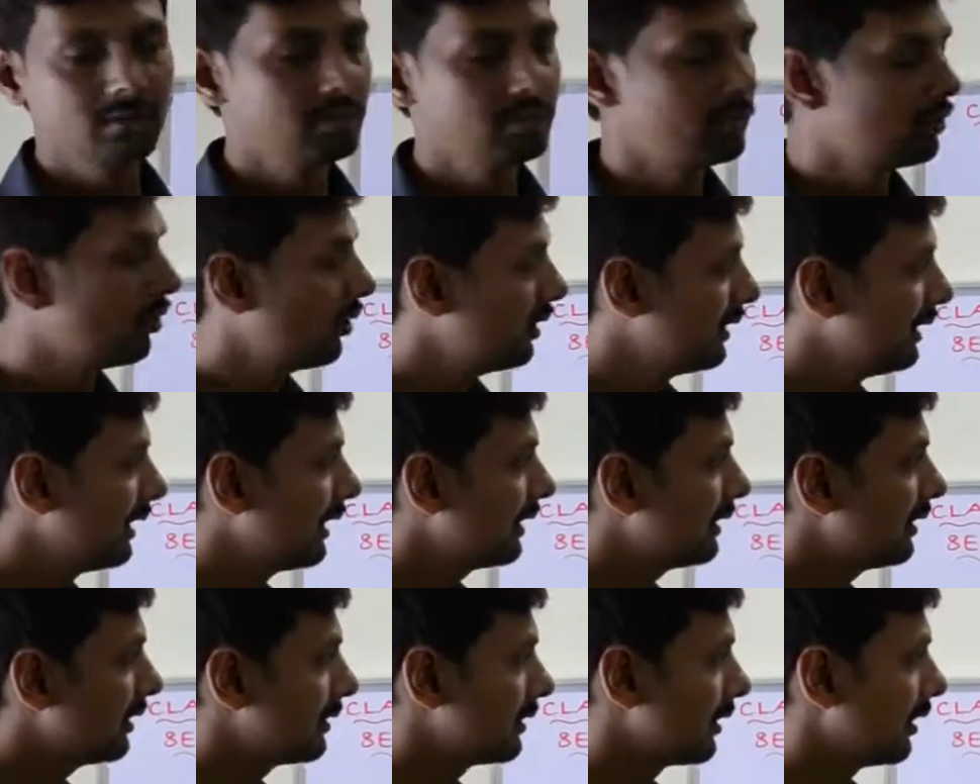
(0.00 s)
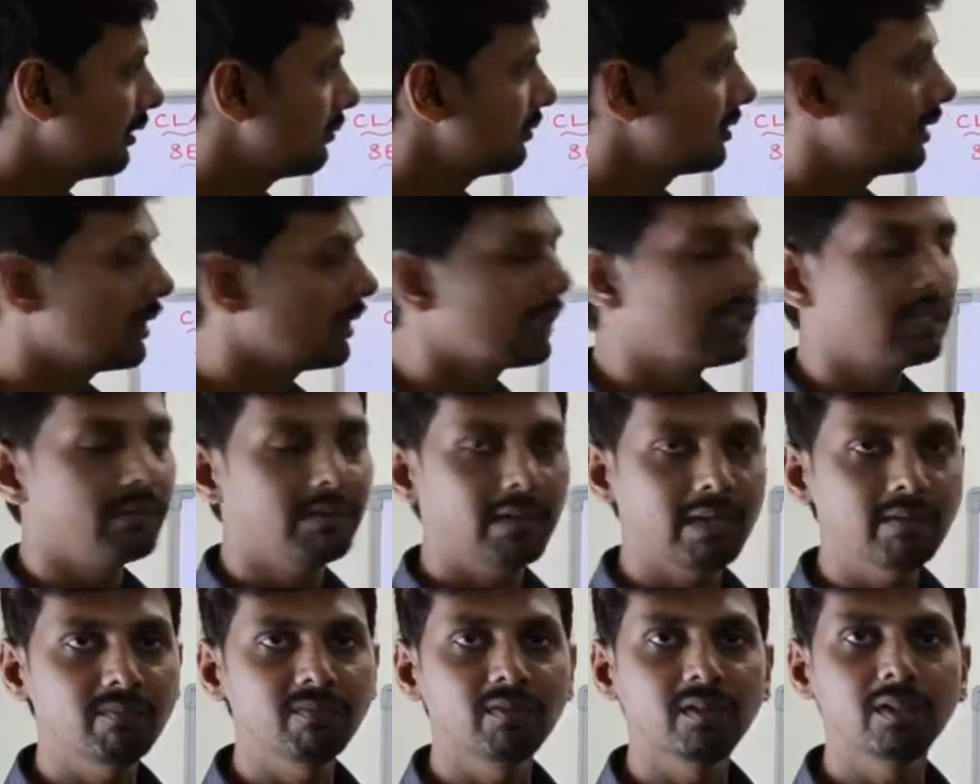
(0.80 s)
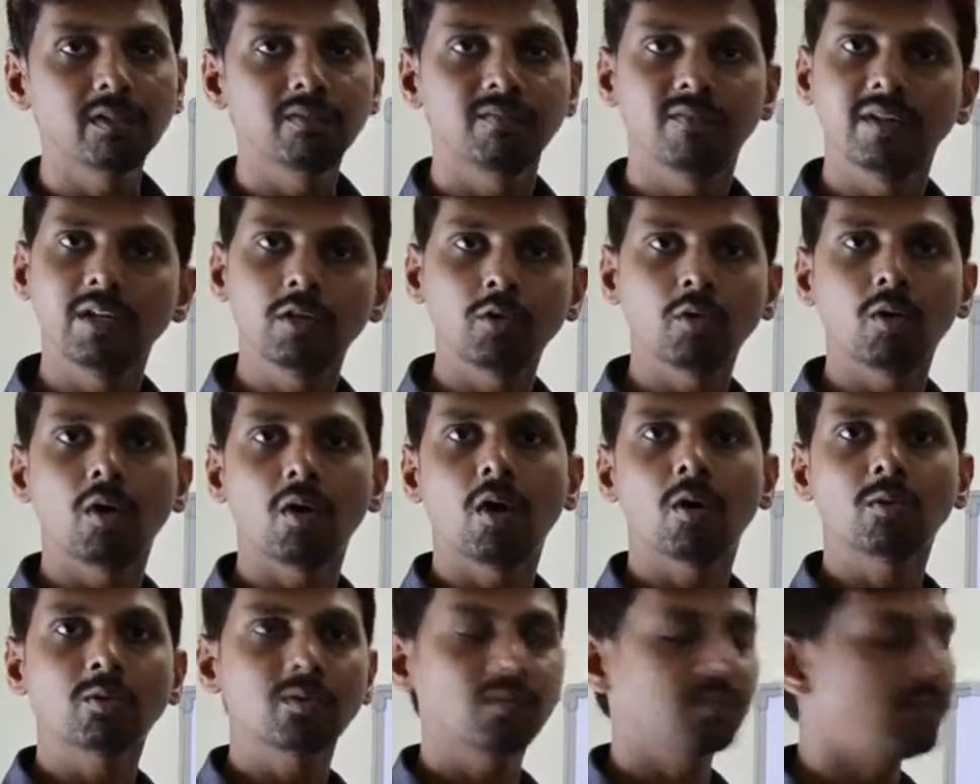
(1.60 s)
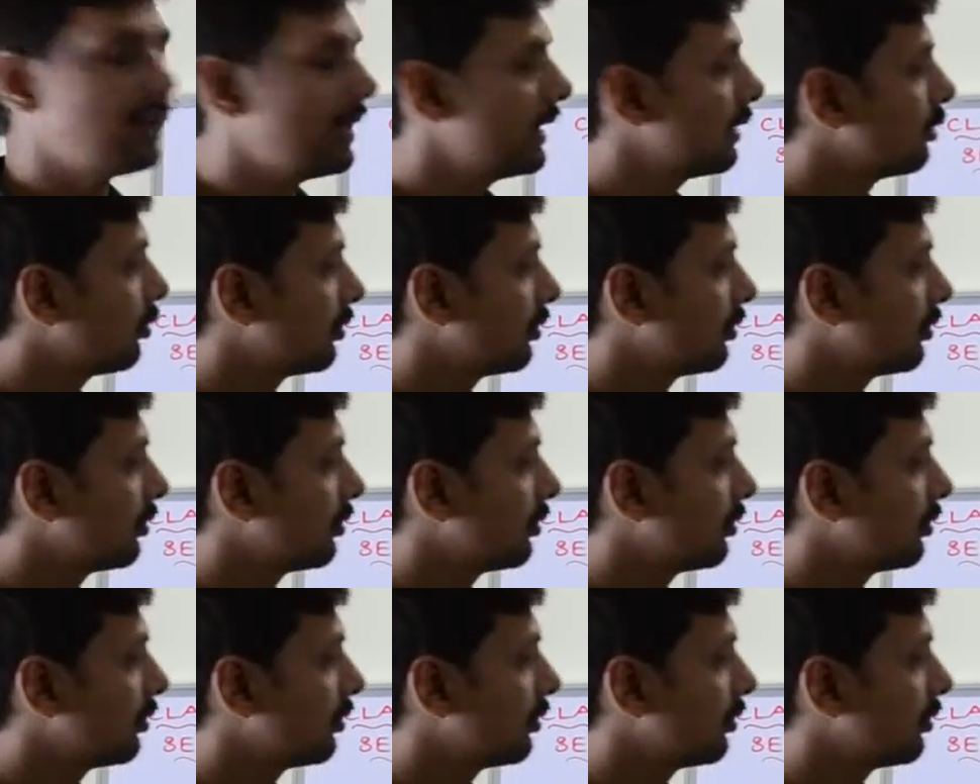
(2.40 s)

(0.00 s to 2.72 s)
So here the terms are given, we know how to find